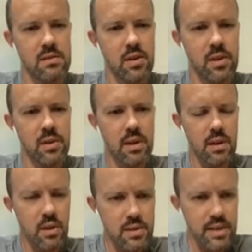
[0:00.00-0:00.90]
So
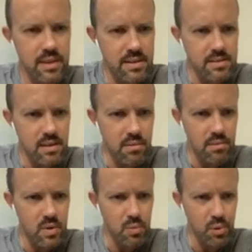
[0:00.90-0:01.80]
it looks like
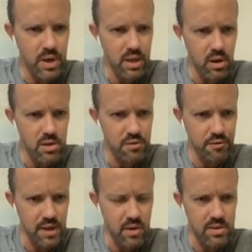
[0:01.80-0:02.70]
those are pretty large
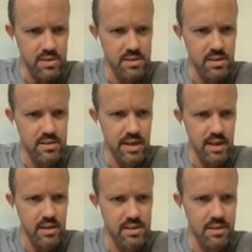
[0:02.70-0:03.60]
flowers. Is
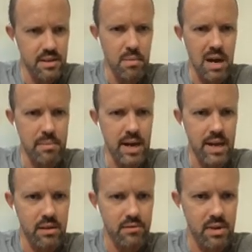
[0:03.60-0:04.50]
that the Amami
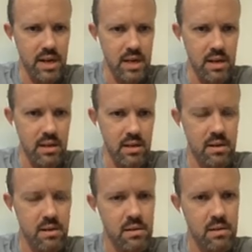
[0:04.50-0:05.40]
Island variety then?